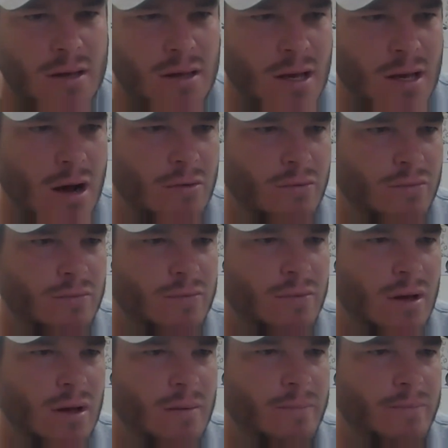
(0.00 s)
you know,
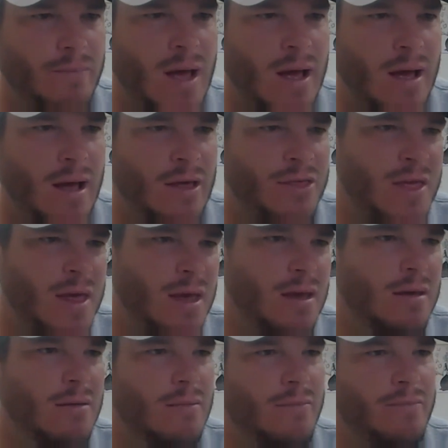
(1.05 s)
um, I think,